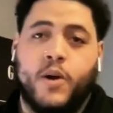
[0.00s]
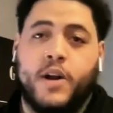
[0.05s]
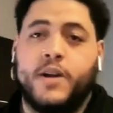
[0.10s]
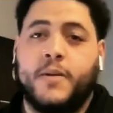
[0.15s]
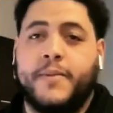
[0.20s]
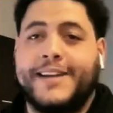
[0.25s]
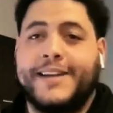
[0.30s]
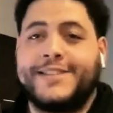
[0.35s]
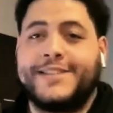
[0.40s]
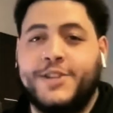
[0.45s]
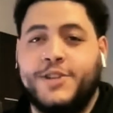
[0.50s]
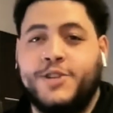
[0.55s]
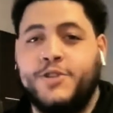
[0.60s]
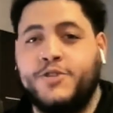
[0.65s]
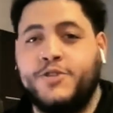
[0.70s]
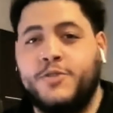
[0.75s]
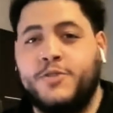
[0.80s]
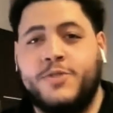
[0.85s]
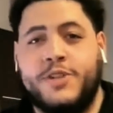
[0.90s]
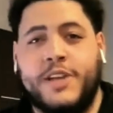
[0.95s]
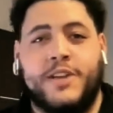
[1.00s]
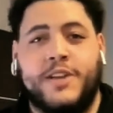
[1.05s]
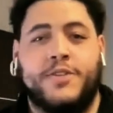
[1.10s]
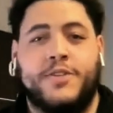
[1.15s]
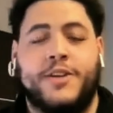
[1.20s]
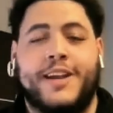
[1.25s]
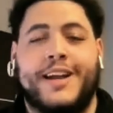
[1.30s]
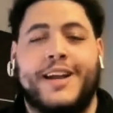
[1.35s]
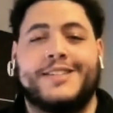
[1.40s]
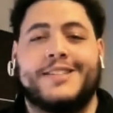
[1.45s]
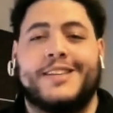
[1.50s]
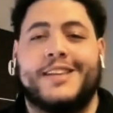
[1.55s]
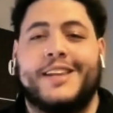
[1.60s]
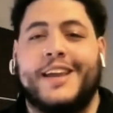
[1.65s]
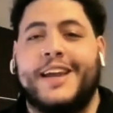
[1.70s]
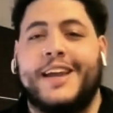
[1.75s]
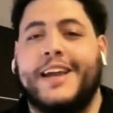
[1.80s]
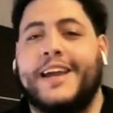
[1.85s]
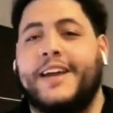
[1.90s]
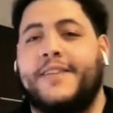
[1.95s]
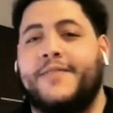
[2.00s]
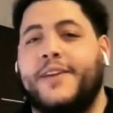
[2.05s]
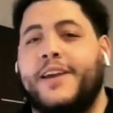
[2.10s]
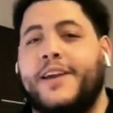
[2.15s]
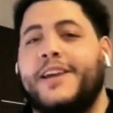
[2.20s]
Welcome back to the YouTube channel, you guys. Today I have